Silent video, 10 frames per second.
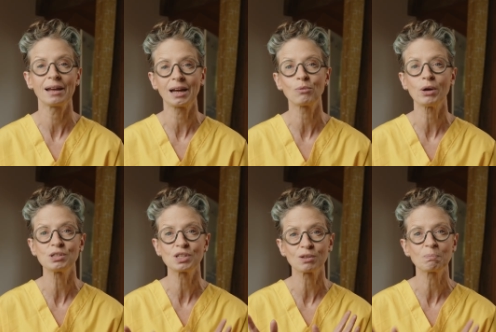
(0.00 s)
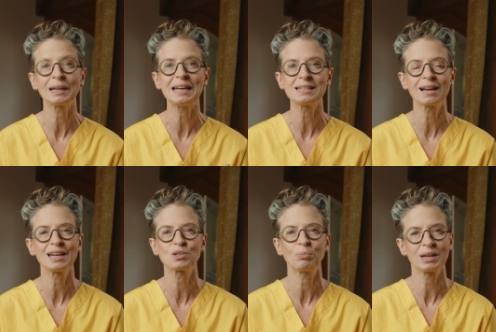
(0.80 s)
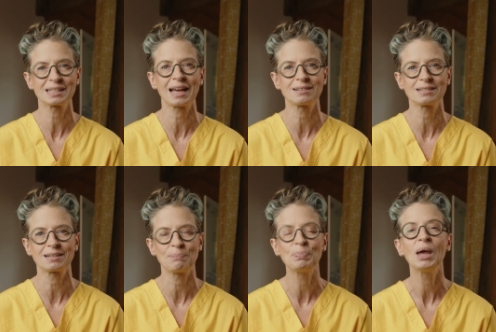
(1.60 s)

and I wrote the complete guide to breast cancer.